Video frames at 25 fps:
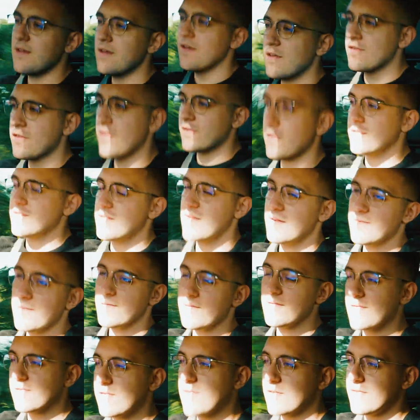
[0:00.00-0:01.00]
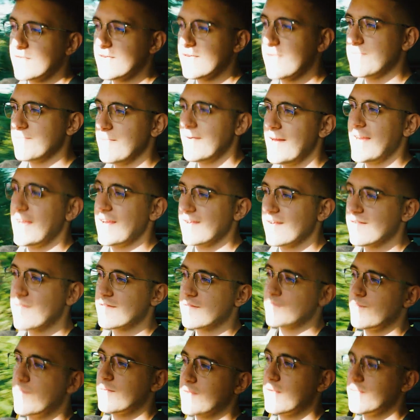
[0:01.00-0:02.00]
So the difference that this makes,
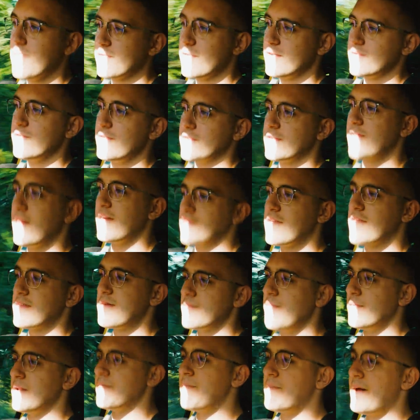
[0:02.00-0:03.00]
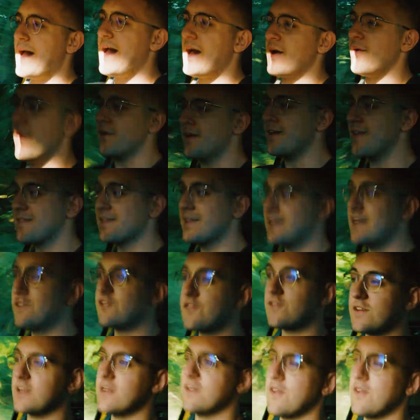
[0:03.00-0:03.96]
considering their similar power, is literally